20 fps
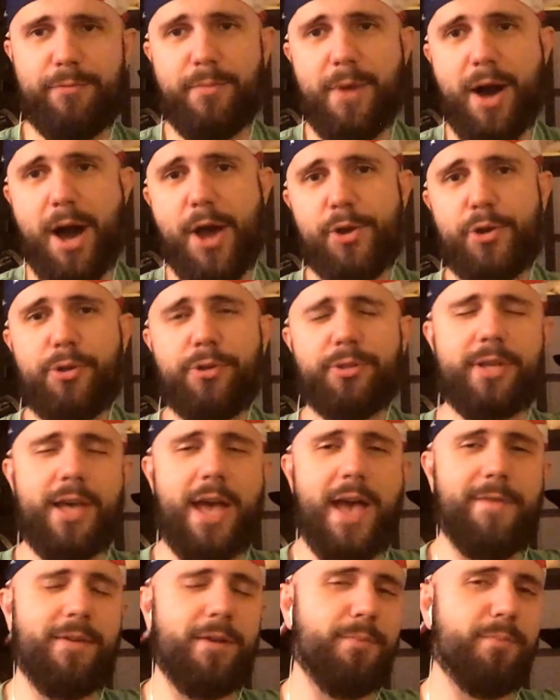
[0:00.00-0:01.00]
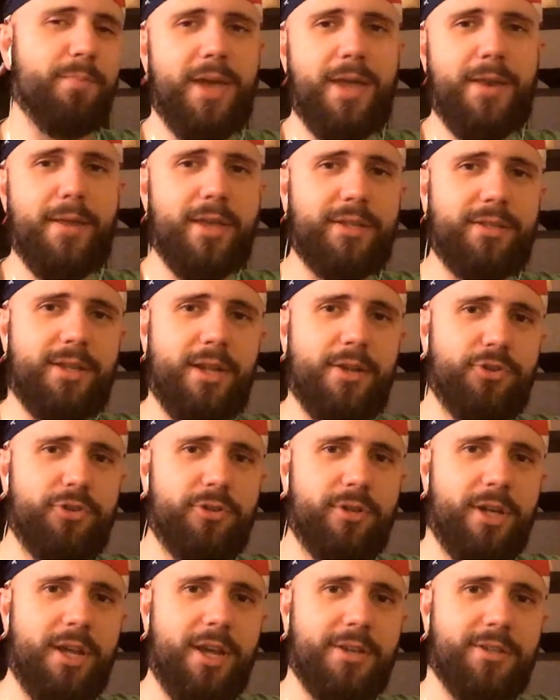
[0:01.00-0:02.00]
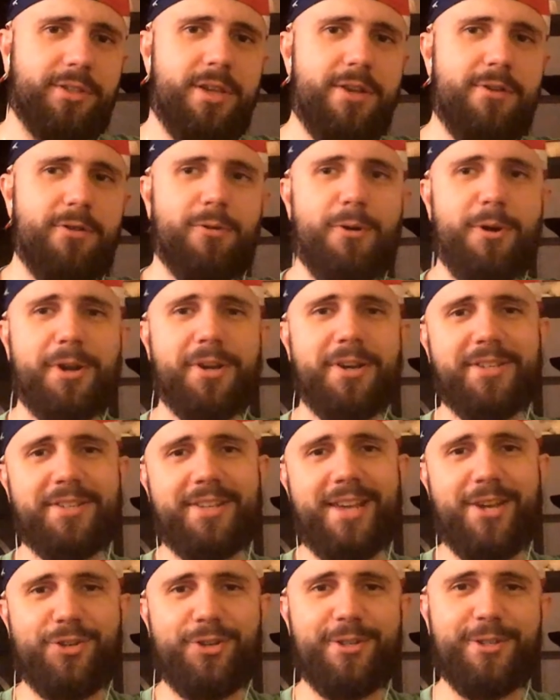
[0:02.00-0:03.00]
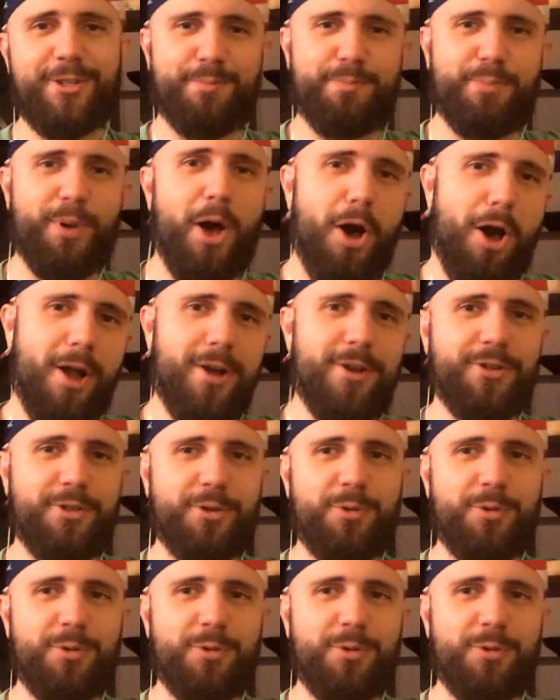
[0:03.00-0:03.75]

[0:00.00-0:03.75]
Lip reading: models having been essentially a secret organization's pawn